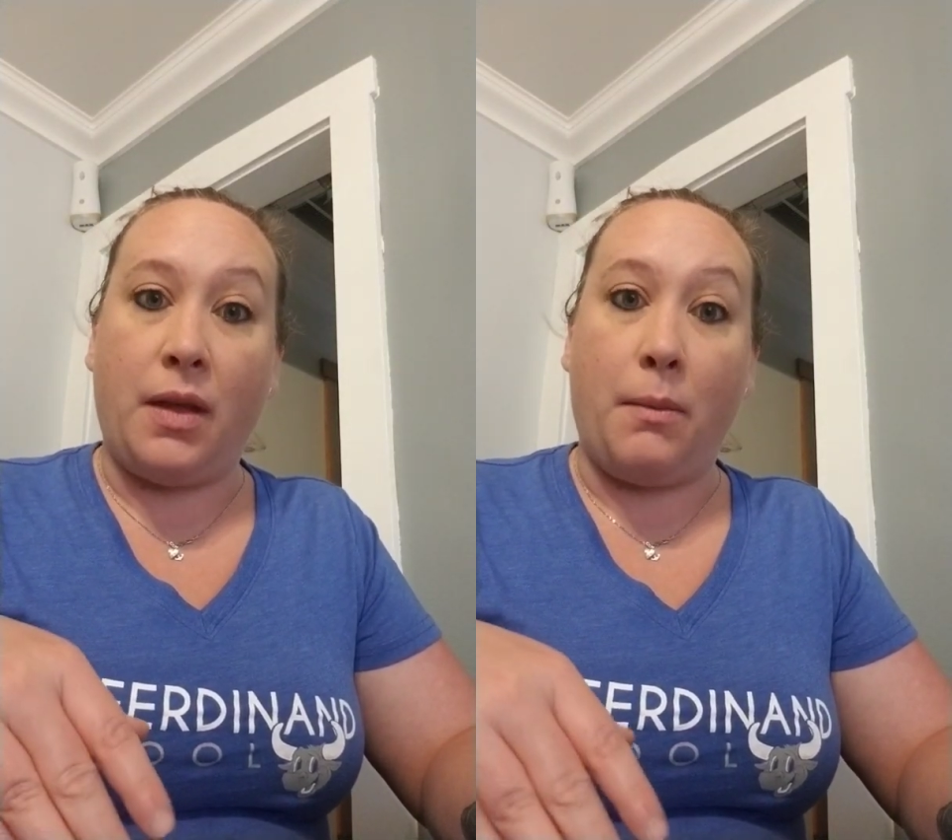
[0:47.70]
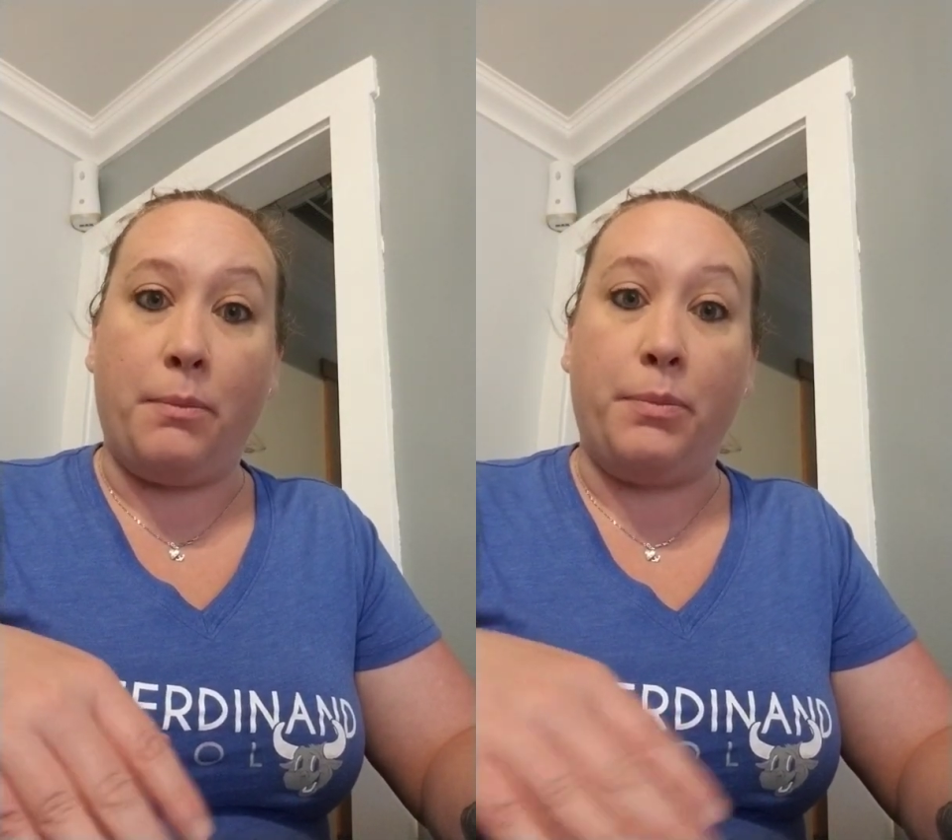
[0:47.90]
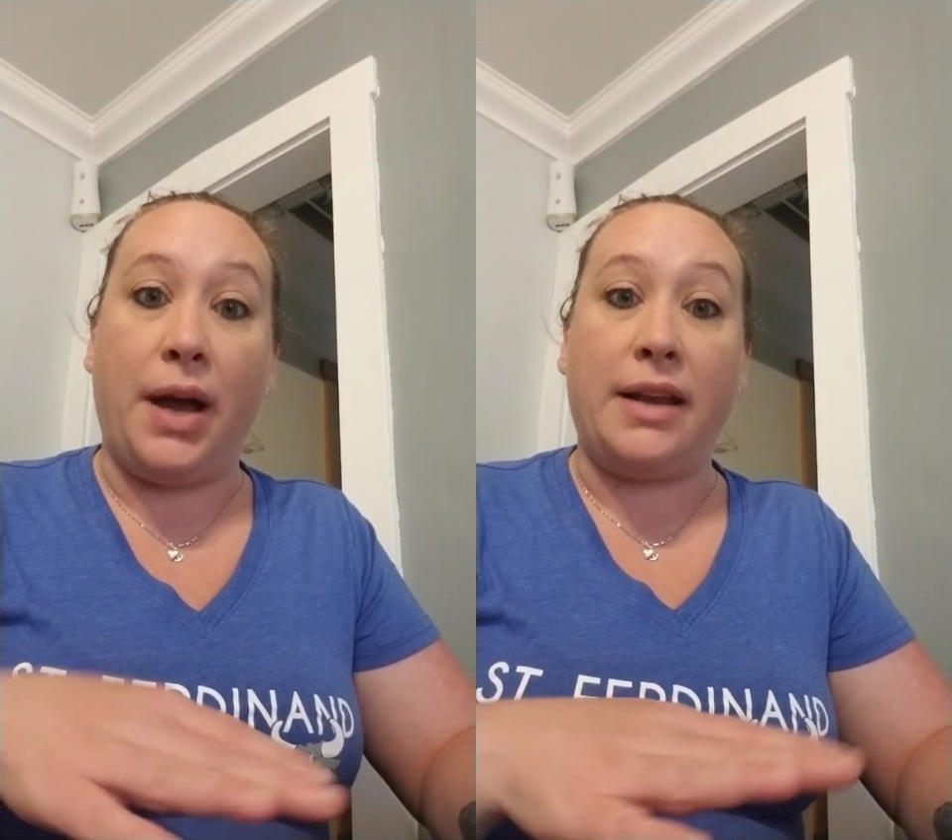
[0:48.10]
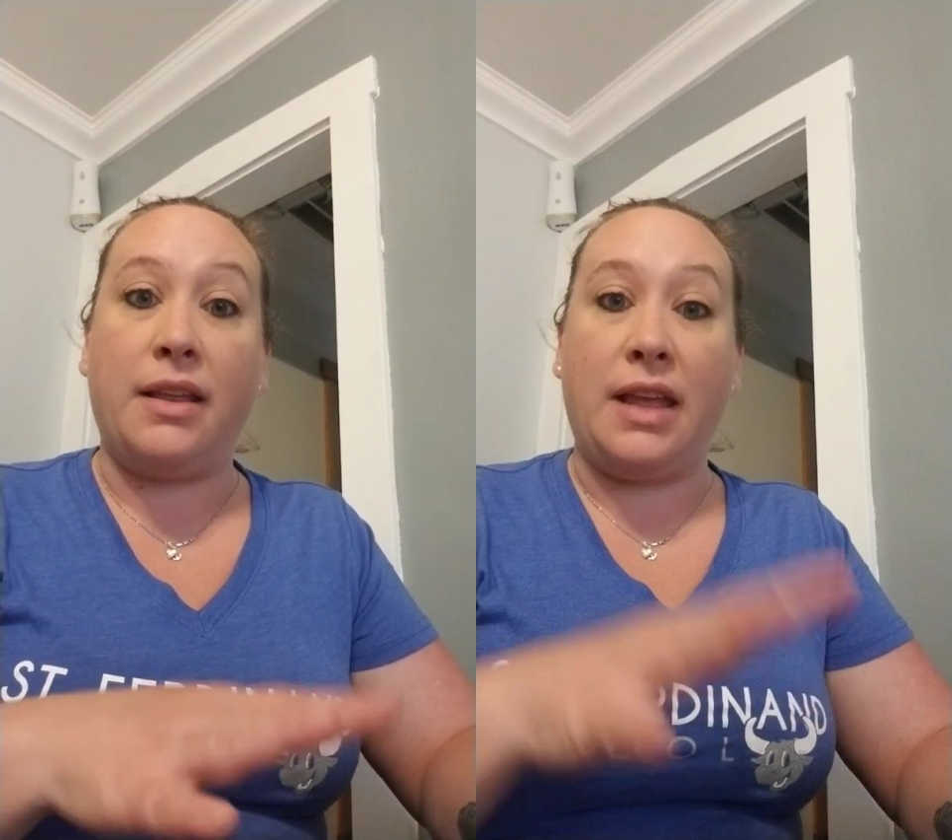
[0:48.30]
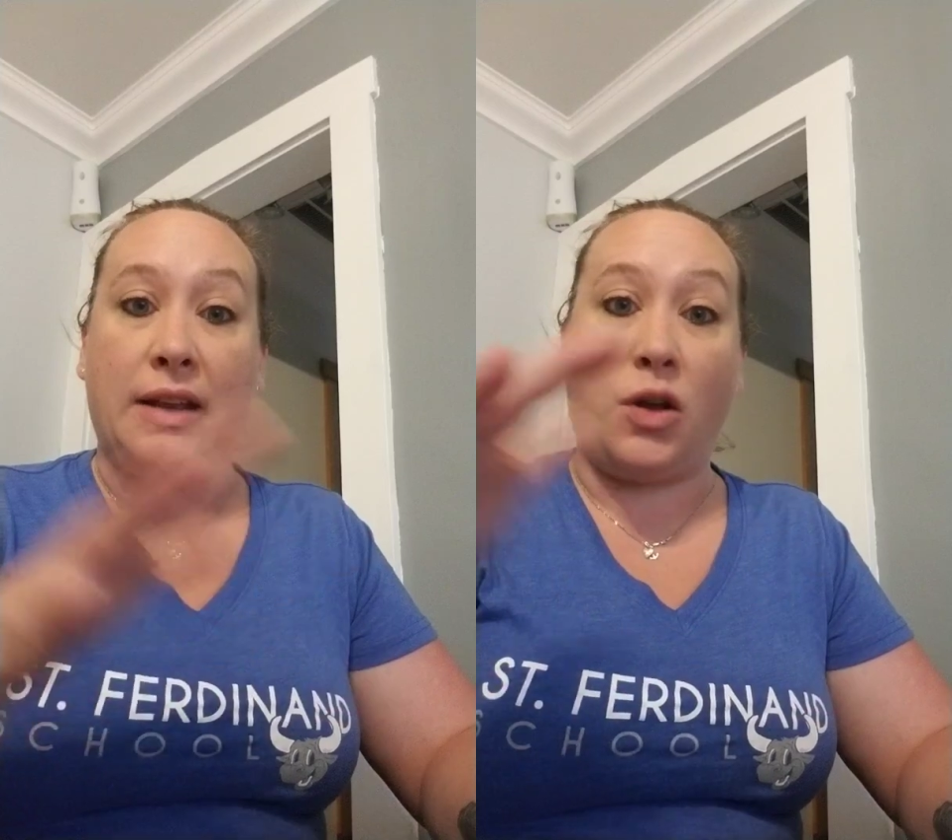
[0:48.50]
But
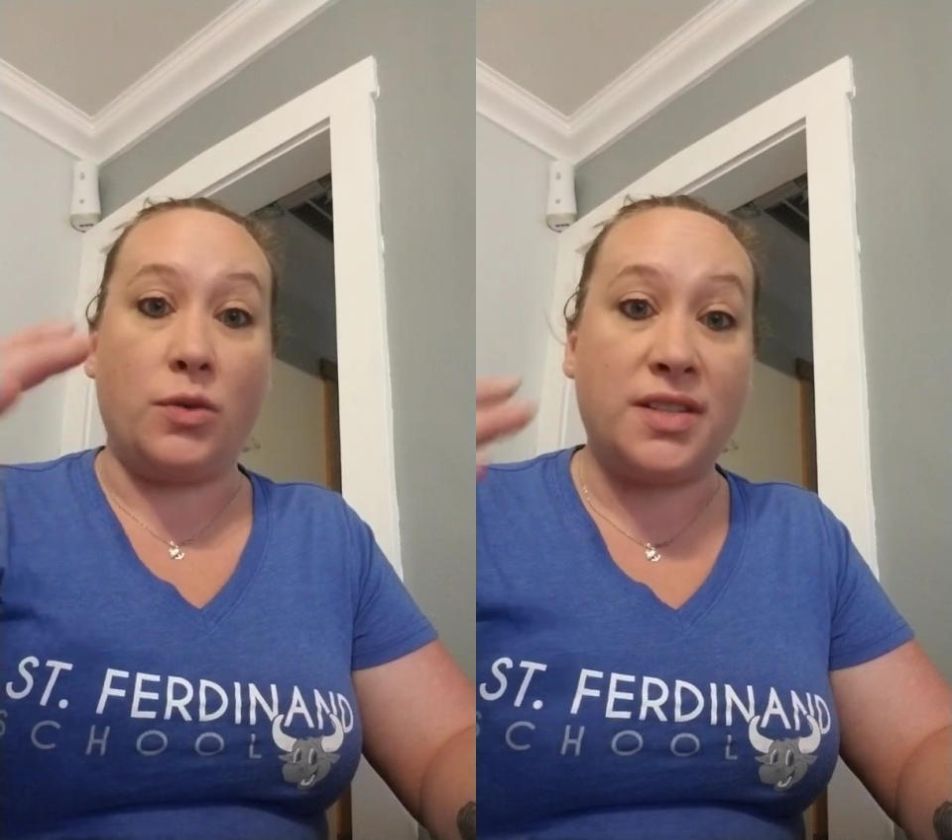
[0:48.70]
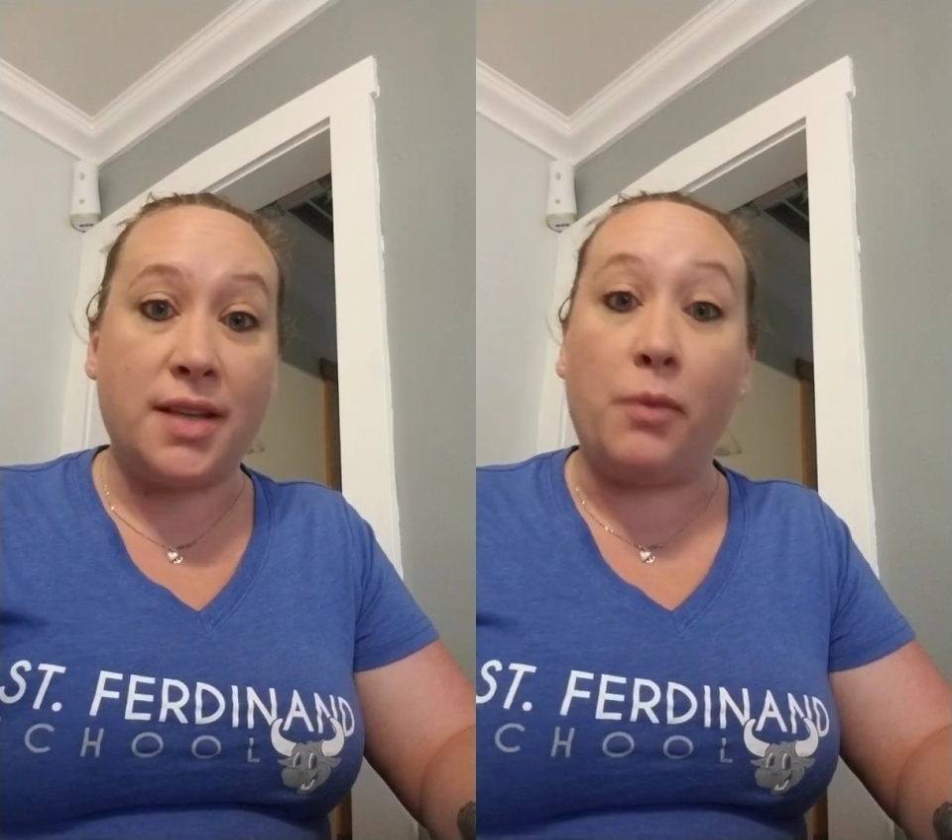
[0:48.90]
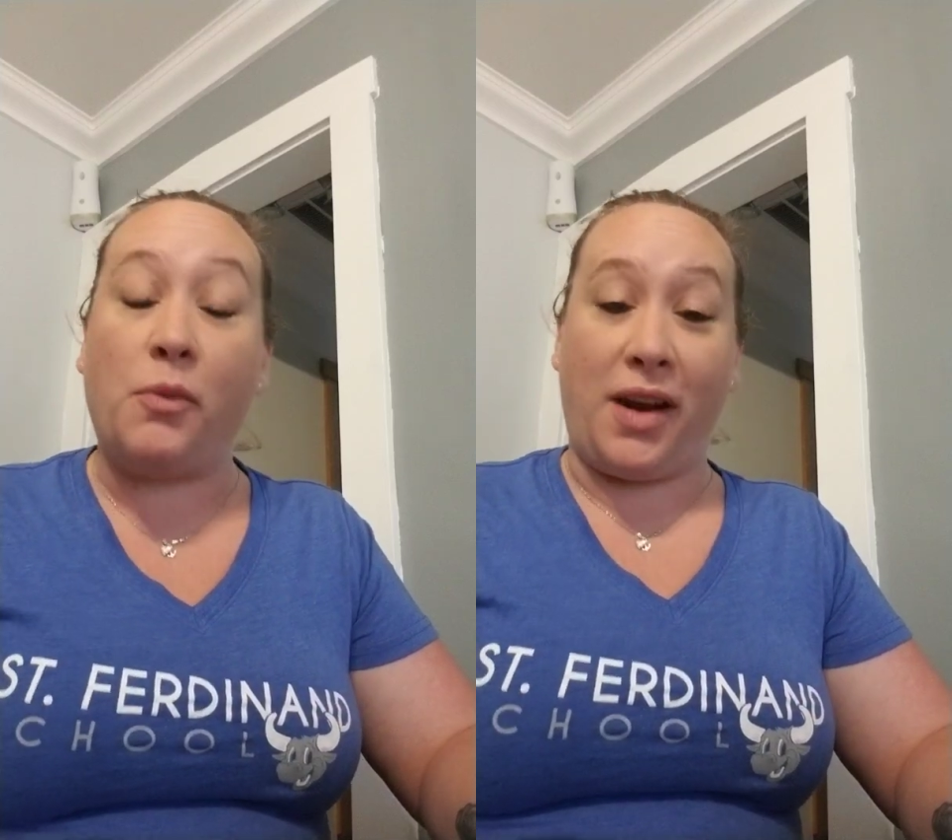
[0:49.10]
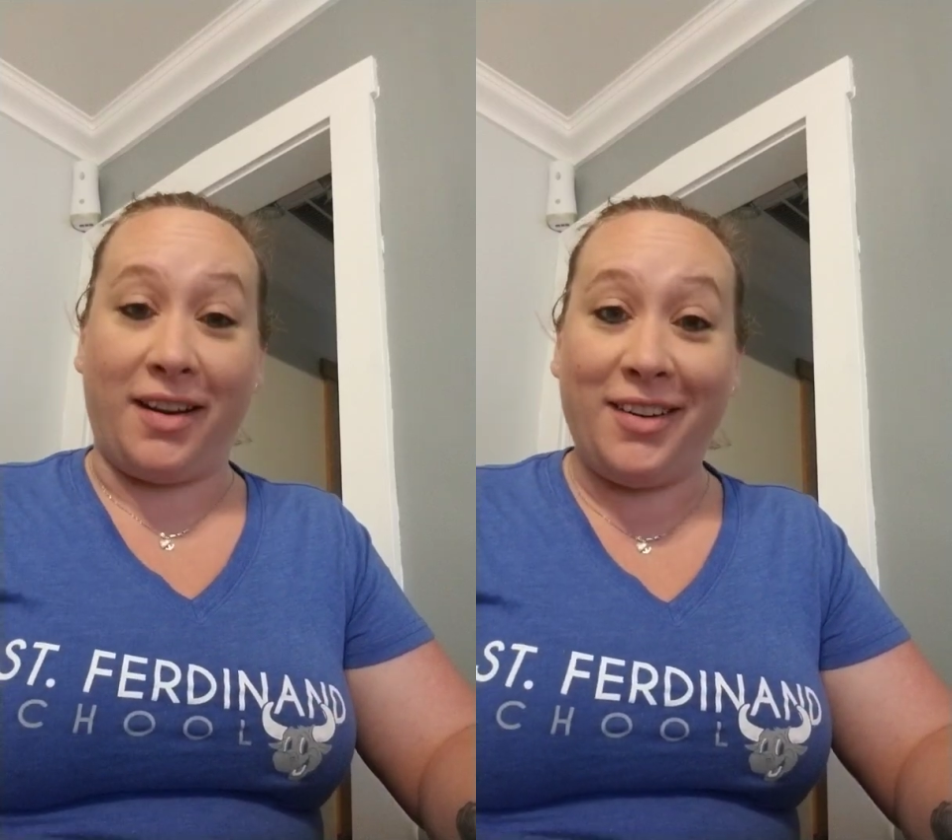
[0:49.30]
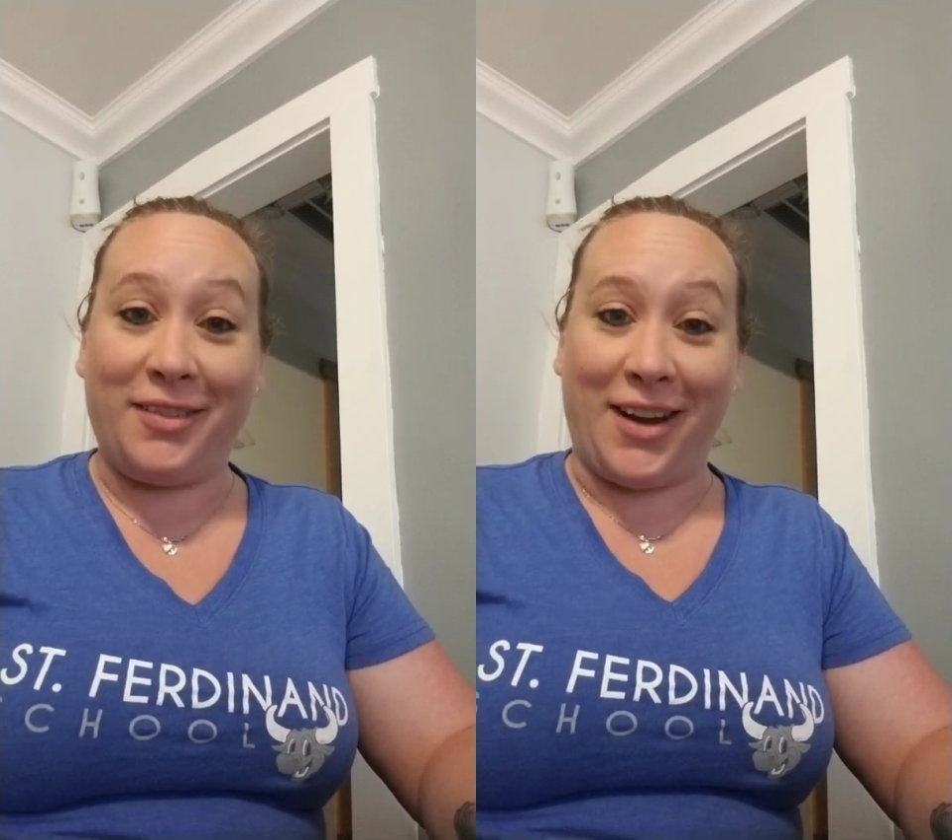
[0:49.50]
it goes
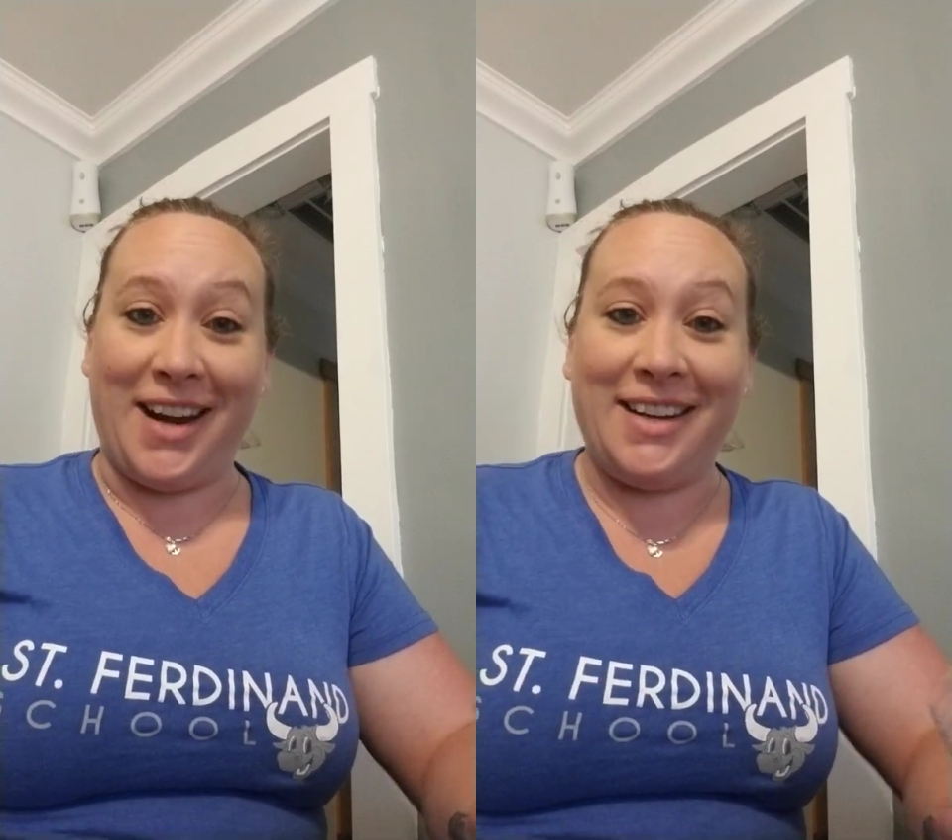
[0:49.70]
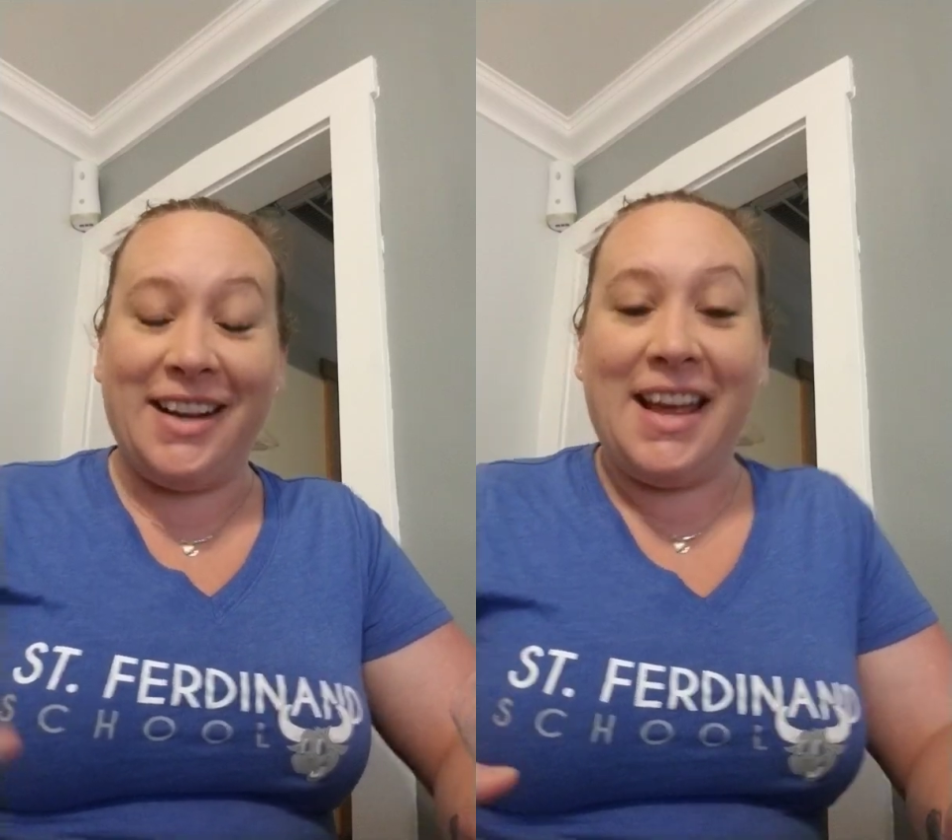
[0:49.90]
somewhere, right?